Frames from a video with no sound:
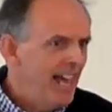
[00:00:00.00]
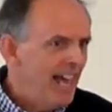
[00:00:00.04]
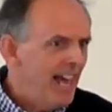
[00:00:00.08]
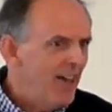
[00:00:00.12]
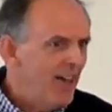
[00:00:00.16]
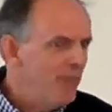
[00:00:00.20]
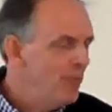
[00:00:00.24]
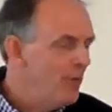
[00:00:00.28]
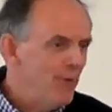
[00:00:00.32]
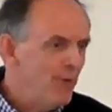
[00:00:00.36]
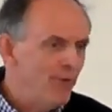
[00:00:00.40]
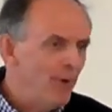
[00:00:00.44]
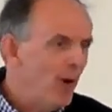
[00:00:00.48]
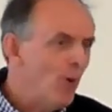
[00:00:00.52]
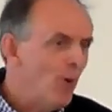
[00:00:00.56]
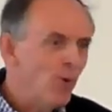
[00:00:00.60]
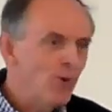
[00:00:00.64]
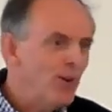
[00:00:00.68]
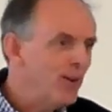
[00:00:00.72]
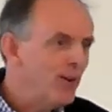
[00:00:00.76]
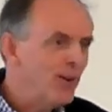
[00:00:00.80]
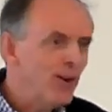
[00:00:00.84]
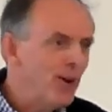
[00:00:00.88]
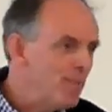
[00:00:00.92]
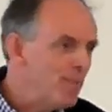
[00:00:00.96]
If we've all
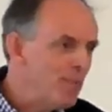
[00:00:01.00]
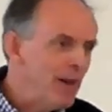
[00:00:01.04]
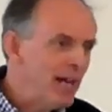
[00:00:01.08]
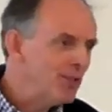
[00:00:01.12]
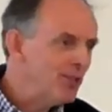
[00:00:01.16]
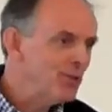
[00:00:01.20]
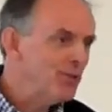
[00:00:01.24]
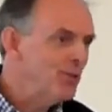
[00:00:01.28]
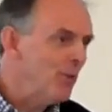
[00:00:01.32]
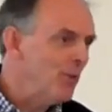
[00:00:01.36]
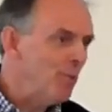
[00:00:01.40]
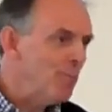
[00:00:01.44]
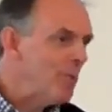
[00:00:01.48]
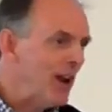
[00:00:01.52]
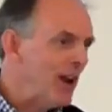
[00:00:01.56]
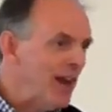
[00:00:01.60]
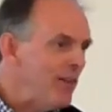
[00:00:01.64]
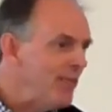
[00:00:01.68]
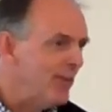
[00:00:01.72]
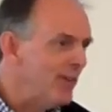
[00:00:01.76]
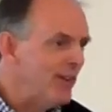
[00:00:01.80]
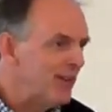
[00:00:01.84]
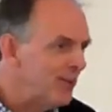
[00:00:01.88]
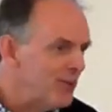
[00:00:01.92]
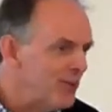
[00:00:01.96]
got a personal
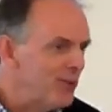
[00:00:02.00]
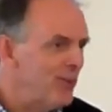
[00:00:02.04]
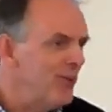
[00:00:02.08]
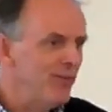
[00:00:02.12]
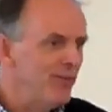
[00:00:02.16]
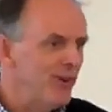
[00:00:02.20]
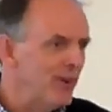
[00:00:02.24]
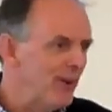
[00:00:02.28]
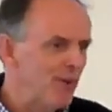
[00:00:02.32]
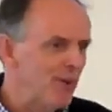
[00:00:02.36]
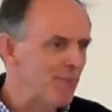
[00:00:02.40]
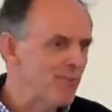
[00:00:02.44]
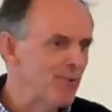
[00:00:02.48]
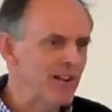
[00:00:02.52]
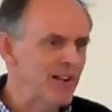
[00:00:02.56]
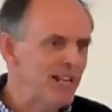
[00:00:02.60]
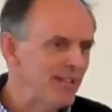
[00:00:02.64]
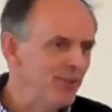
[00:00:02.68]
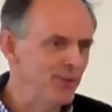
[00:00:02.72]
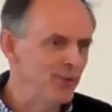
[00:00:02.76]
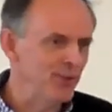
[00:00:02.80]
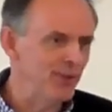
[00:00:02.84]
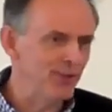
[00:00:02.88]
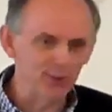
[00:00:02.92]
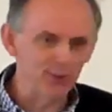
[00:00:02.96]
preference over our
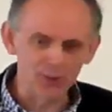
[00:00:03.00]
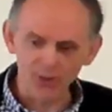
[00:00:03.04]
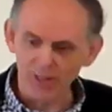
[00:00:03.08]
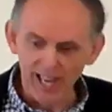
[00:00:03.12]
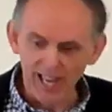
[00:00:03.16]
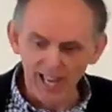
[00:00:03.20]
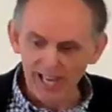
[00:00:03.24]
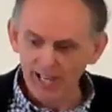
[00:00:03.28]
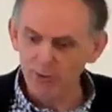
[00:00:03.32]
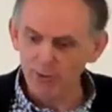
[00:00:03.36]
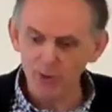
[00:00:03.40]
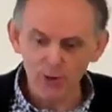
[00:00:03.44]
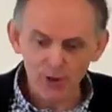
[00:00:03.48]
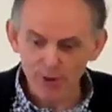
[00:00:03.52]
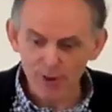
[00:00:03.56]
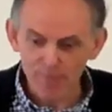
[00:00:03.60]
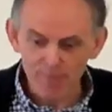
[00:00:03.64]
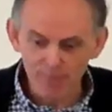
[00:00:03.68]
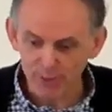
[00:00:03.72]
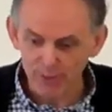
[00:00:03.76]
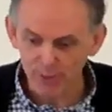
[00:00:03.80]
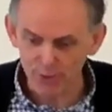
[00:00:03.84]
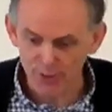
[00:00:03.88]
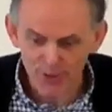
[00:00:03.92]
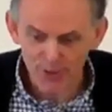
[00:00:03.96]
preachers, you can
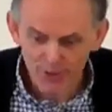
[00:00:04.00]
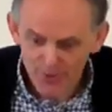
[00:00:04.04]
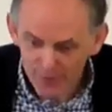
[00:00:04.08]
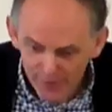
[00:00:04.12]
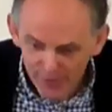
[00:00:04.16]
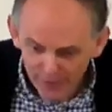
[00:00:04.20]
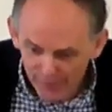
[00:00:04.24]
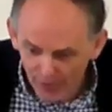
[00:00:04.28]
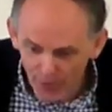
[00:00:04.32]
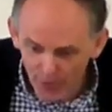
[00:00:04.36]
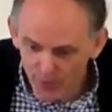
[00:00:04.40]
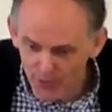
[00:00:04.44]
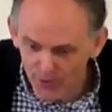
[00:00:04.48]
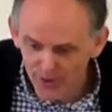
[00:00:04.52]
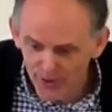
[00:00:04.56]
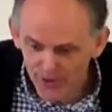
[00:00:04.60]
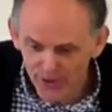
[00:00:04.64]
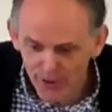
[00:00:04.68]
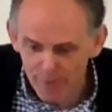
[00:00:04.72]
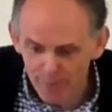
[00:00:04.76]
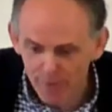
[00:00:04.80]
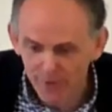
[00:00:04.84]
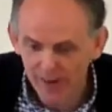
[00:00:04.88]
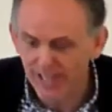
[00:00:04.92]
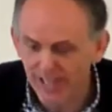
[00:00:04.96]
be sure we've all got
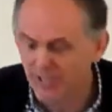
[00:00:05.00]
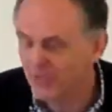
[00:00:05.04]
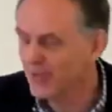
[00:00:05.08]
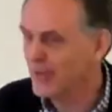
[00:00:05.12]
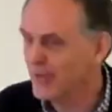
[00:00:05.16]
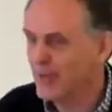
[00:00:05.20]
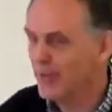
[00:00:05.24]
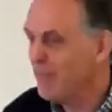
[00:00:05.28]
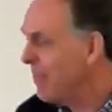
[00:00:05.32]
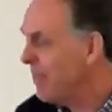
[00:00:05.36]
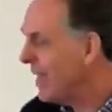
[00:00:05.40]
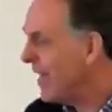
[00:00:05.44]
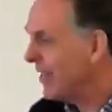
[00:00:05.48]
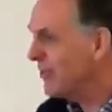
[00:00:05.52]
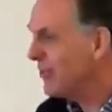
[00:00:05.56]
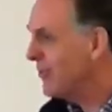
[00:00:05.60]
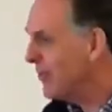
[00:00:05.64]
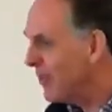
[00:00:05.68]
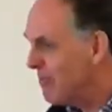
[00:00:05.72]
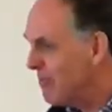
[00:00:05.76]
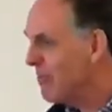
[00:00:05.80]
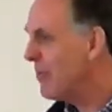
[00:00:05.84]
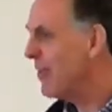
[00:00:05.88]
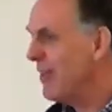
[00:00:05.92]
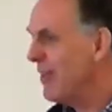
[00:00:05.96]
our personal,
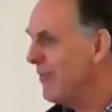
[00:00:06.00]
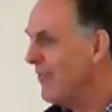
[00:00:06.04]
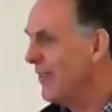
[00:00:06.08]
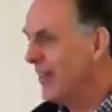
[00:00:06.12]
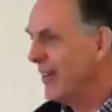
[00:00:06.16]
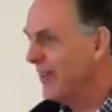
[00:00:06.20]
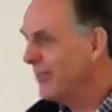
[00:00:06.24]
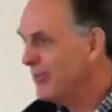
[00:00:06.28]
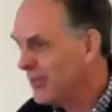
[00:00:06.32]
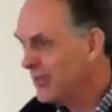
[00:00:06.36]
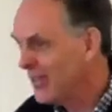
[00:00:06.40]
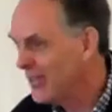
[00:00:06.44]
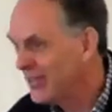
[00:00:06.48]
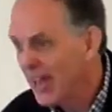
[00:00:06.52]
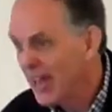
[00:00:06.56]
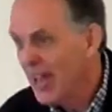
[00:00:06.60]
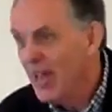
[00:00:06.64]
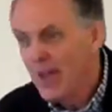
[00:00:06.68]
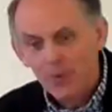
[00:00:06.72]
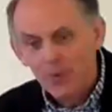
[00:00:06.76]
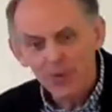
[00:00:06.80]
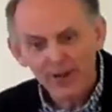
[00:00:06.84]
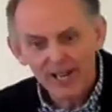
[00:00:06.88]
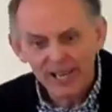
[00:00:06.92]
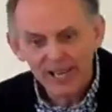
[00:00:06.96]
personal preferences
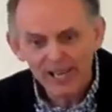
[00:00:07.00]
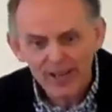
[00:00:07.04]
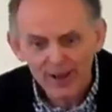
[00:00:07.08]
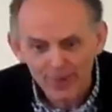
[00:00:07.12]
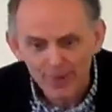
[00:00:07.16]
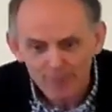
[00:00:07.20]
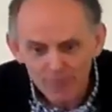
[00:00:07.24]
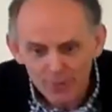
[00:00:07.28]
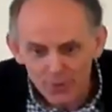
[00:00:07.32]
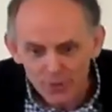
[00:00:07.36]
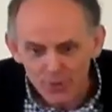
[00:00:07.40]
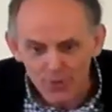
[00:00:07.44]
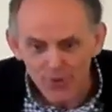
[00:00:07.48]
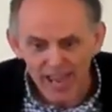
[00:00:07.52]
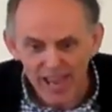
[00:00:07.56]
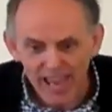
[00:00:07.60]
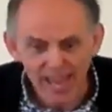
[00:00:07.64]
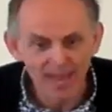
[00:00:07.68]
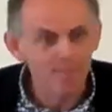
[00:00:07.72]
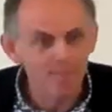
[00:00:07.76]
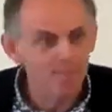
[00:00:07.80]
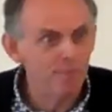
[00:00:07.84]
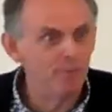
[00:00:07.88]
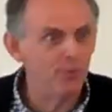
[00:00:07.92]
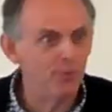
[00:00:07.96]
when it comes to
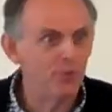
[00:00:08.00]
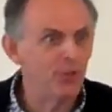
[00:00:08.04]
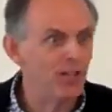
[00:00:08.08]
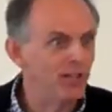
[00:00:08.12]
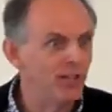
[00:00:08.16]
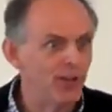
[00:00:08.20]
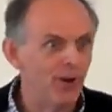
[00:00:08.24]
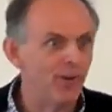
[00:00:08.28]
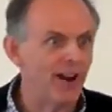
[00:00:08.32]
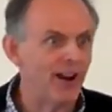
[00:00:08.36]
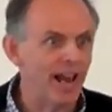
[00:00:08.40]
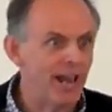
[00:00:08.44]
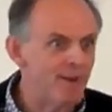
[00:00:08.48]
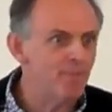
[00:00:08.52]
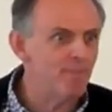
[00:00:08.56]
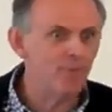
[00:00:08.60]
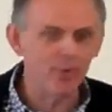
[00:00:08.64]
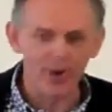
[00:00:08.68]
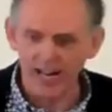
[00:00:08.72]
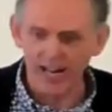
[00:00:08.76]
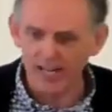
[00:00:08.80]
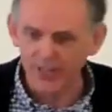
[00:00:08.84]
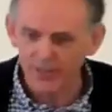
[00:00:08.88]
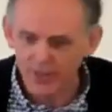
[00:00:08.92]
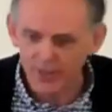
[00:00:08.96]
hymns and our hymn
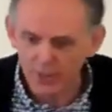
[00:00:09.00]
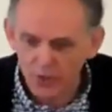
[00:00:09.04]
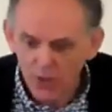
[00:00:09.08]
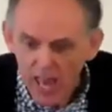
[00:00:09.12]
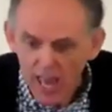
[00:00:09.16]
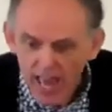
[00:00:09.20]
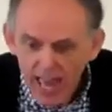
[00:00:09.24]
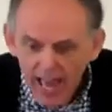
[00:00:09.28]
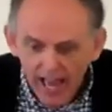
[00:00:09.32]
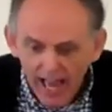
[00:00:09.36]
writers.